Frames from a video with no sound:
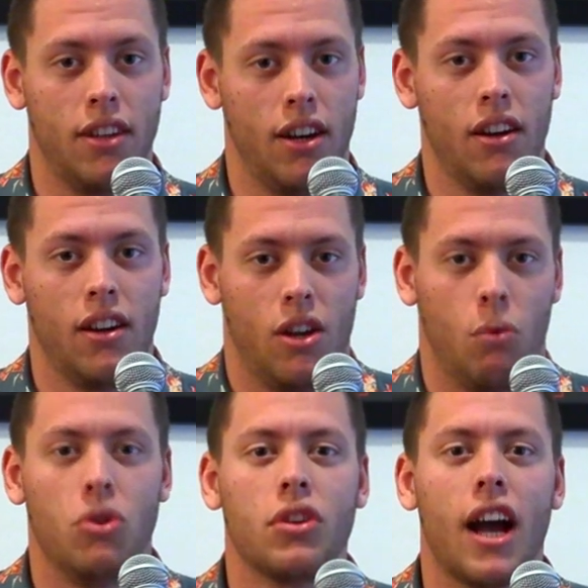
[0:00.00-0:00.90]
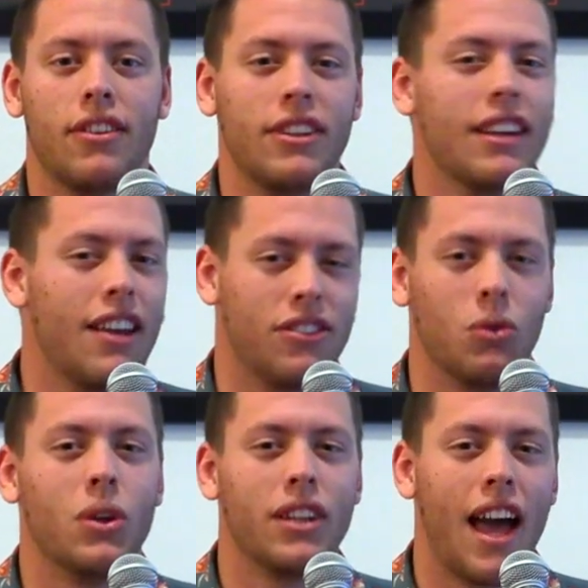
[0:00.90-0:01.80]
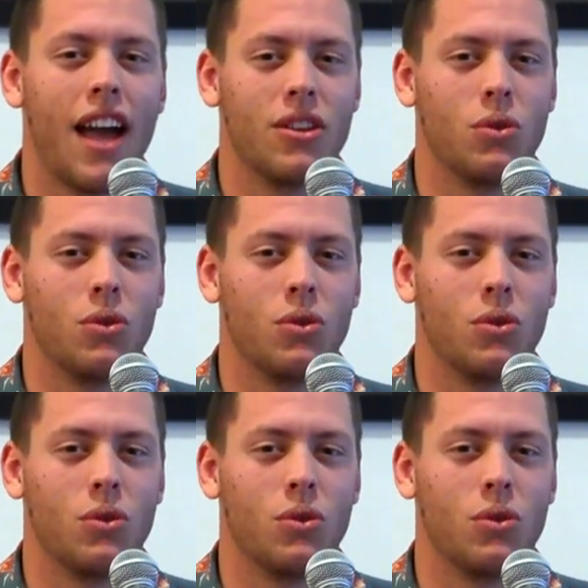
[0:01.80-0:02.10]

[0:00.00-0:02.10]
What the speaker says: year. When you see guys doing that,